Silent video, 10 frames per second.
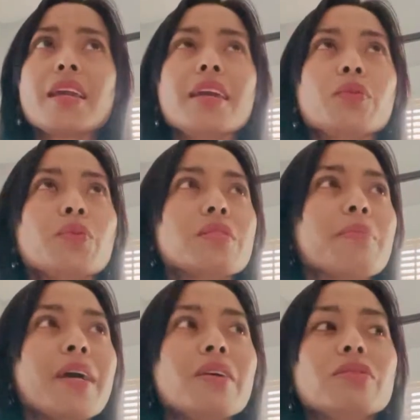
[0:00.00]
It was
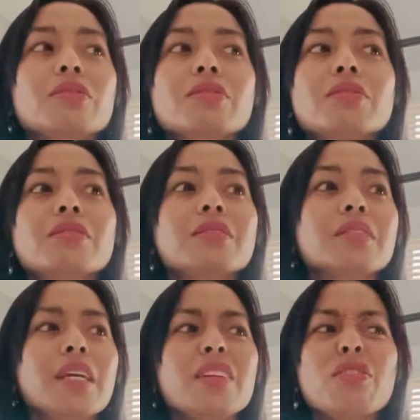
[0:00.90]
about
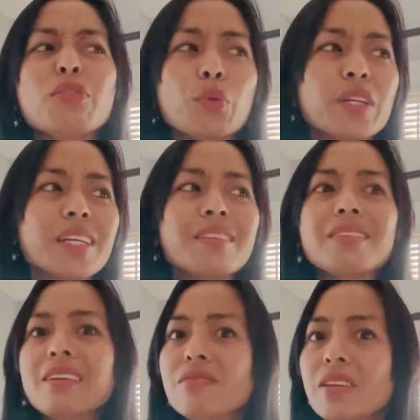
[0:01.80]
8:40 in
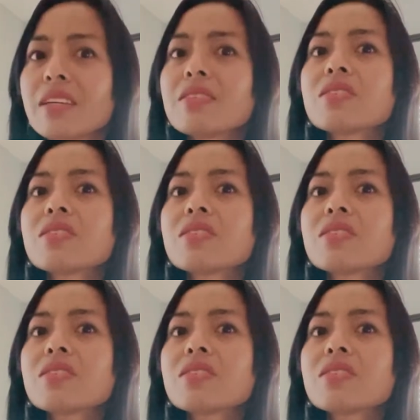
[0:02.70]
the evening,